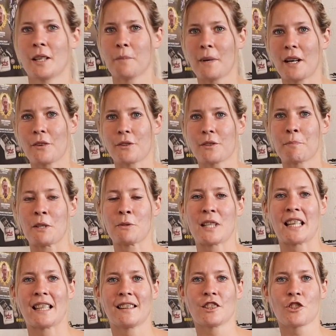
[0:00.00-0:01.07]
about
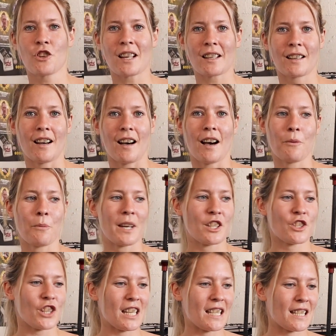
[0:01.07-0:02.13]
building the track car,
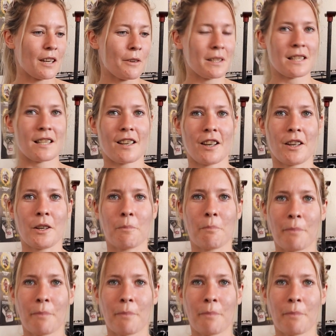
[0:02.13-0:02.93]
which is going to go